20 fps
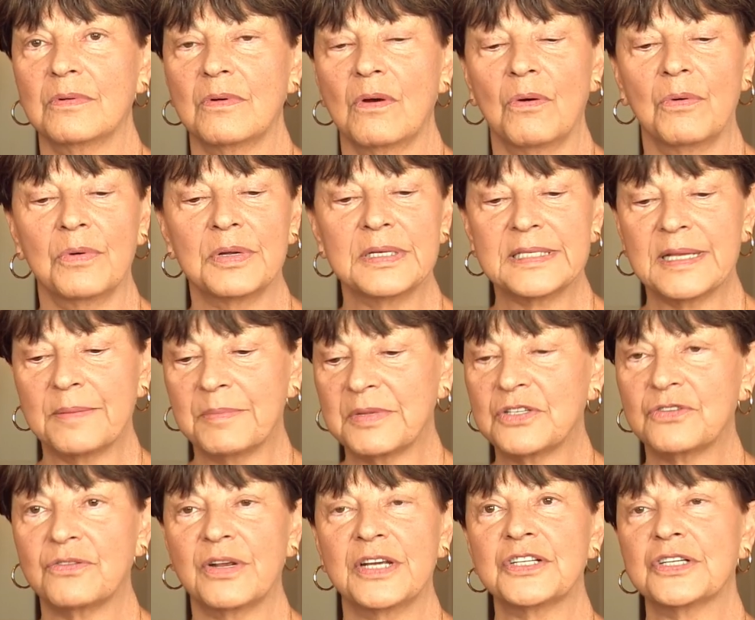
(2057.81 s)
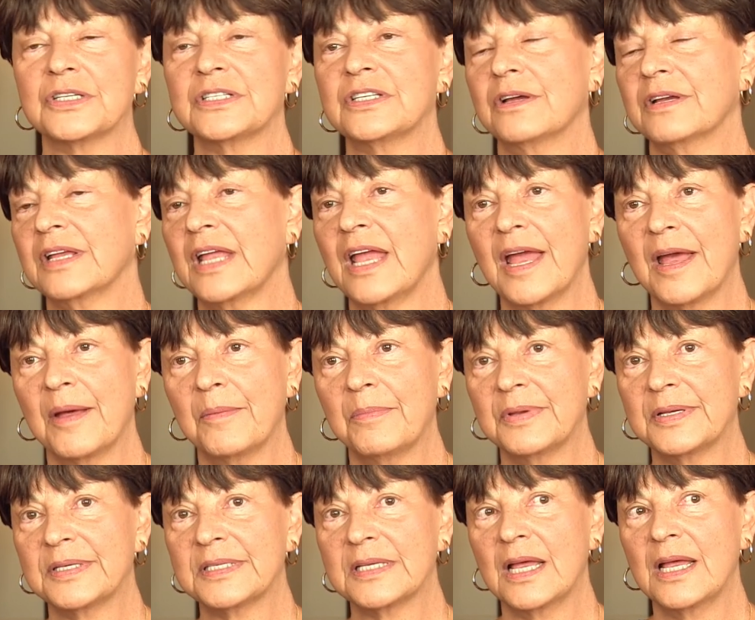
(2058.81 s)
always demonstrations on
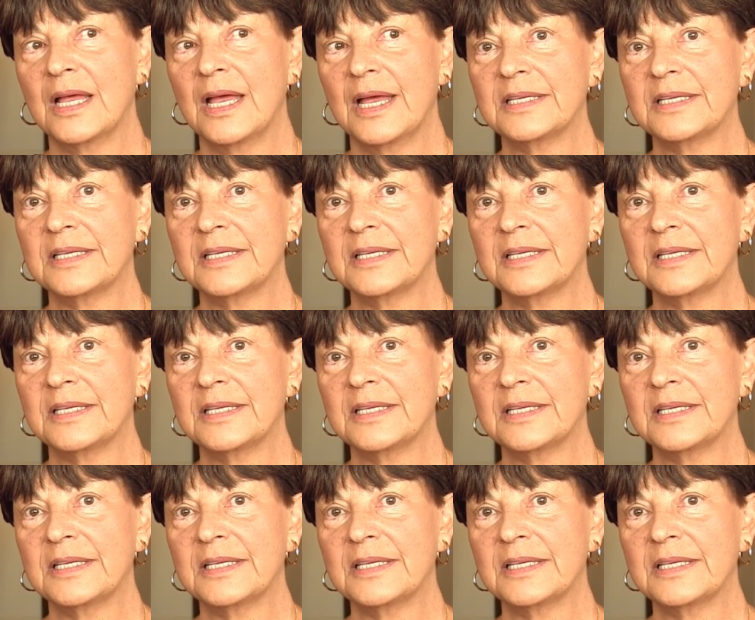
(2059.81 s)
campus.